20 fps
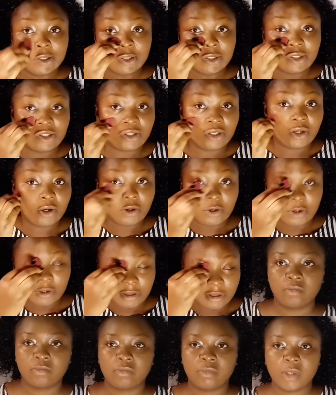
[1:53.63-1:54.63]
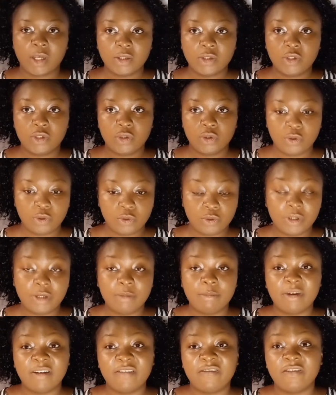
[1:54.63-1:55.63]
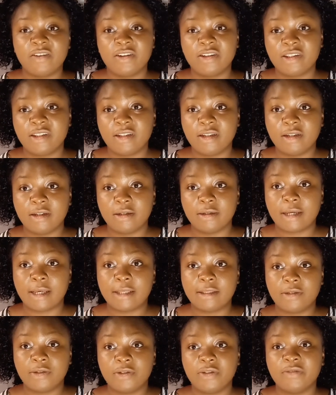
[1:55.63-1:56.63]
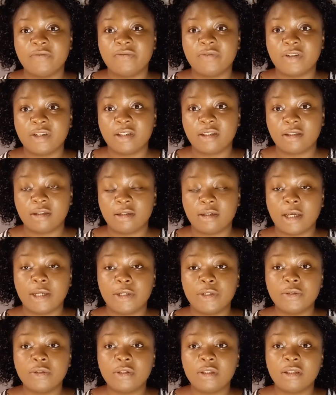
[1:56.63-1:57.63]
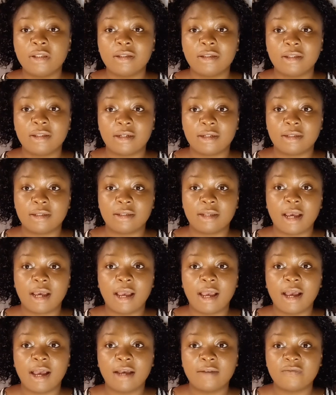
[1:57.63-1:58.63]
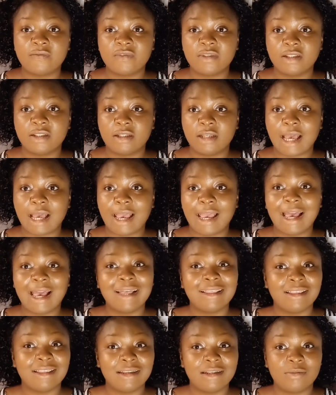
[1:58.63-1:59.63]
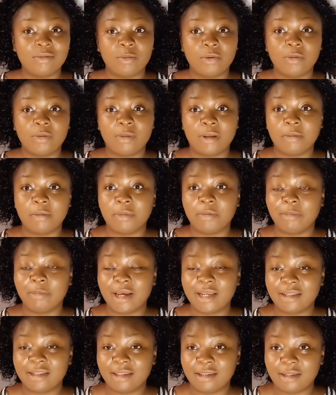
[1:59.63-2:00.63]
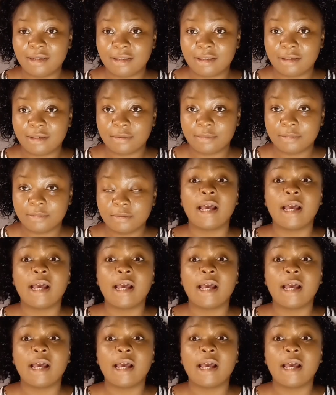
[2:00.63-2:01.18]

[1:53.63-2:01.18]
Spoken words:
So in my first year at the university, I noticed that I had this problem in my teeth.